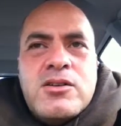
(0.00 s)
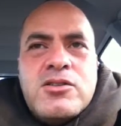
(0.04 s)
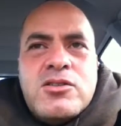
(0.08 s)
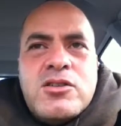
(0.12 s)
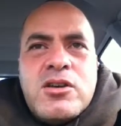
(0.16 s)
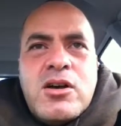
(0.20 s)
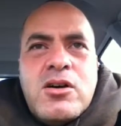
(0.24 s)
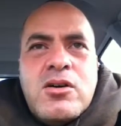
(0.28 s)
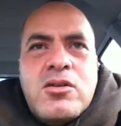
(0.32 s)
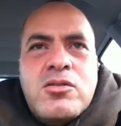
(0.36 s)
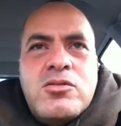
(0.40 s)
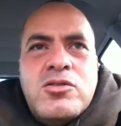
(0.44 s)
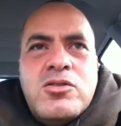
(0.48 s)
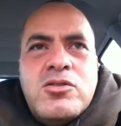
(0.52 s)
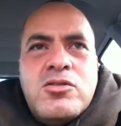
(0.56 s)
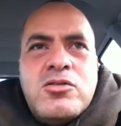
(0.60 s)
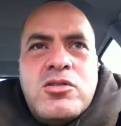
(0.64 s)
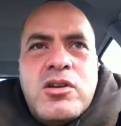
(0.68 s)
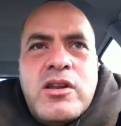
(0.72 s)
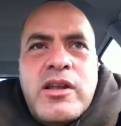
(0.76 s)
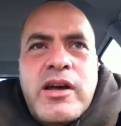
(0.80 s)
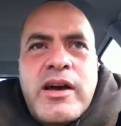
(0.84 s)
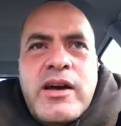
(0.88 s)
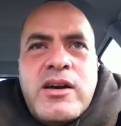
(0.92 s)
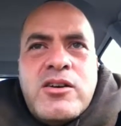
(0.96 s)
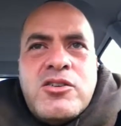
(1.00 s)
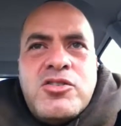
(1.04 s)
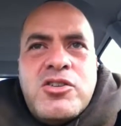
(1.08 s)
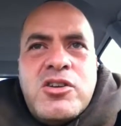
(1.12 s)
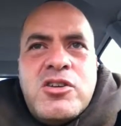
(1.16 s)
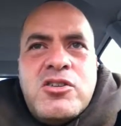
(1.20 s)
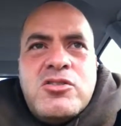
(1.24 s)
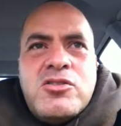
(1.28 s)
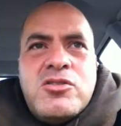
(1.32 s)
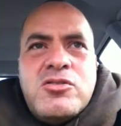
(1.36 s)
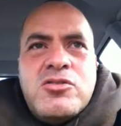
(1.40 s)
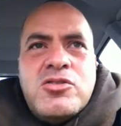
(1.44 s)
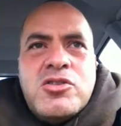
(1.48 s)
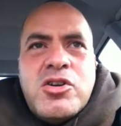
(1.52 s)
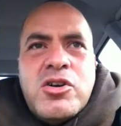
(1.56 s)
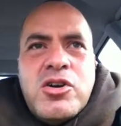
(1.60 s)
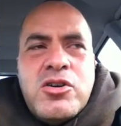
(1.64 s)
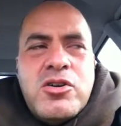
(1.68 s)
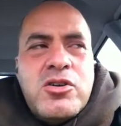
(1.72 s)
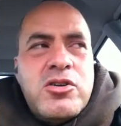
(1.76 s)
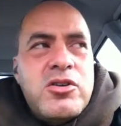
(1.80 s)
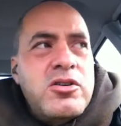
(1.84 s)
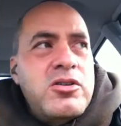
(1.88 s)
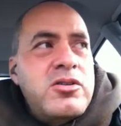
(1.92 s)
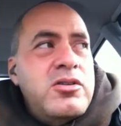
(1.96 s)
So you can actually
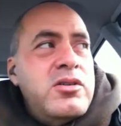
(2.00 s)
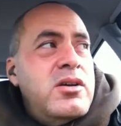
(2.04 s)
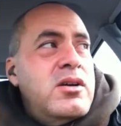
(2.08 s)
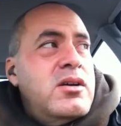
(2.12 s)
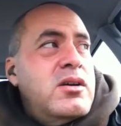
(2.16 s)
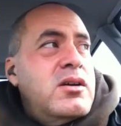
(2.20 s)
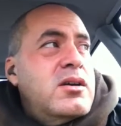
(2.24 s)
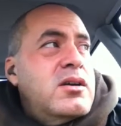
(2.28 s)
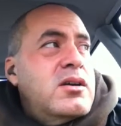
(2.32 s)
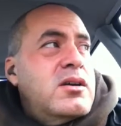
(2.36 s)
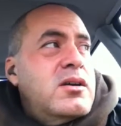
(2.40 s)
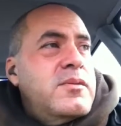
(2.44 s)
turn